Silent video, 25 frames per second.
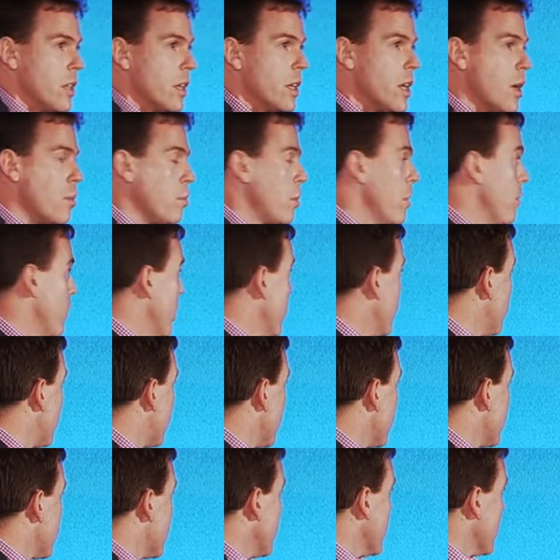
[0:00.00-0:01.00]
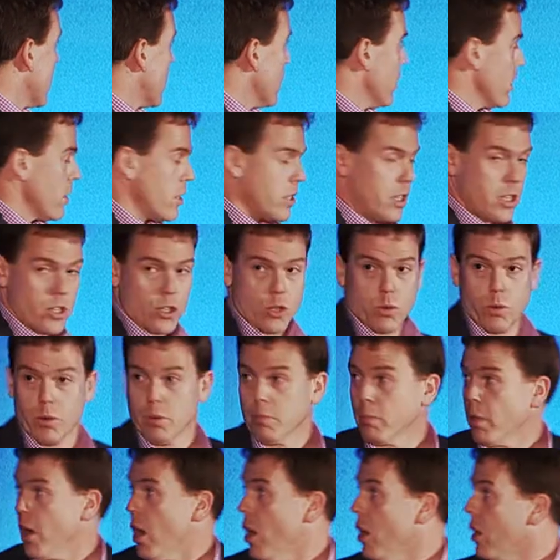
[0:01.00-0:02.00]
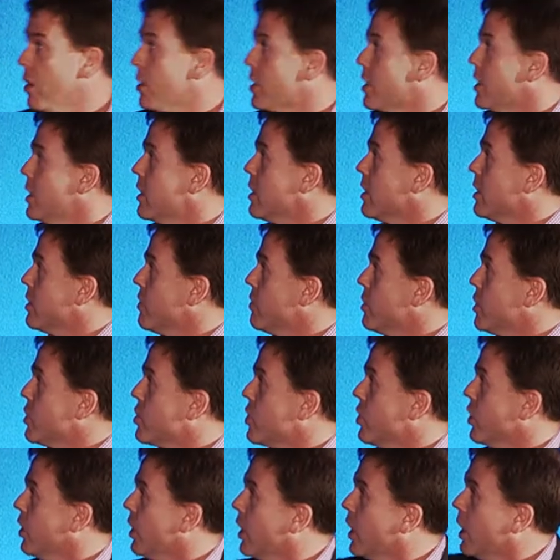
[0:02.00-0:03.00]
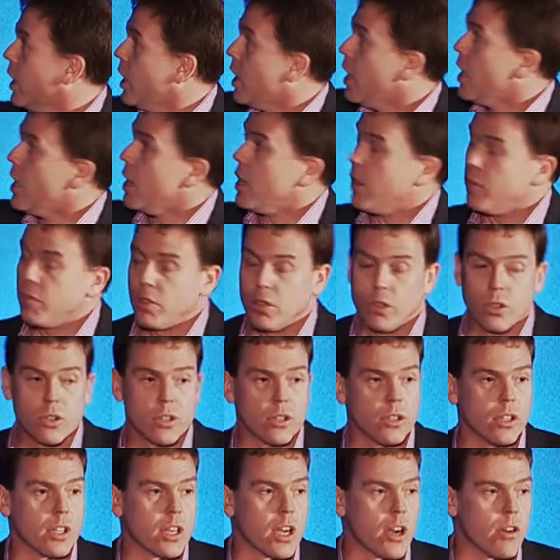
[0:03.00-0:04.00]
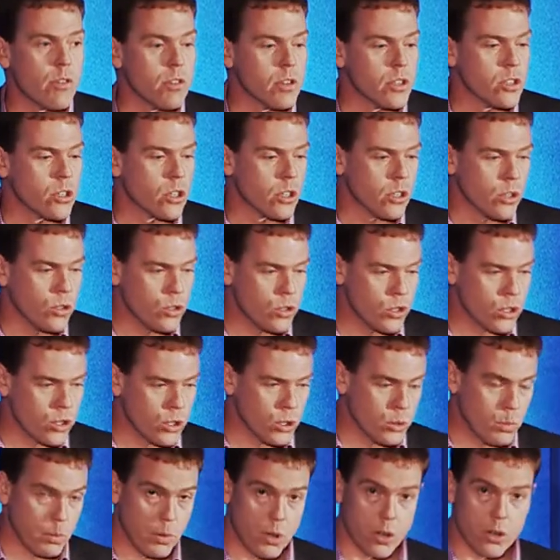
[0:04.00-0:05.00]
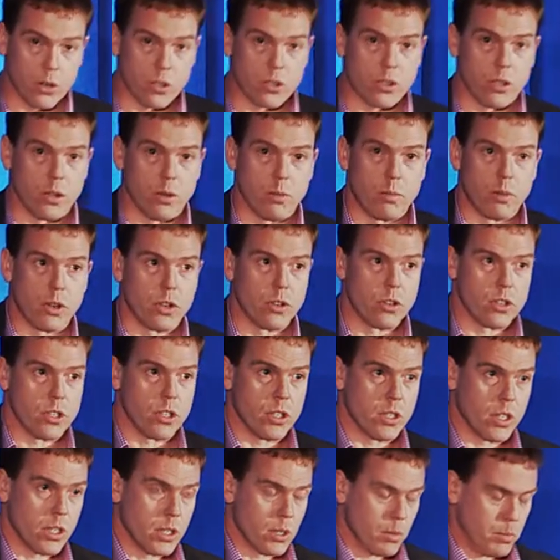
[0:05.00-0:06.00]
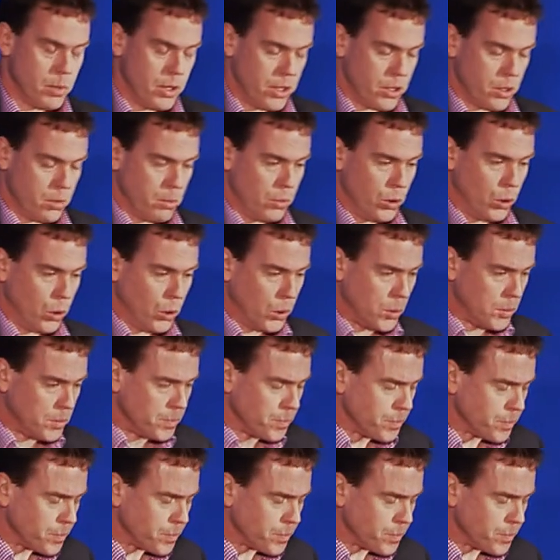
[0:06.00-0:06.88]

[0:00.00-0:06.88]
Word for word: and a couple of interesting constituent parts in the division. If you look at the current solutions box, and apologies, it's a bit small,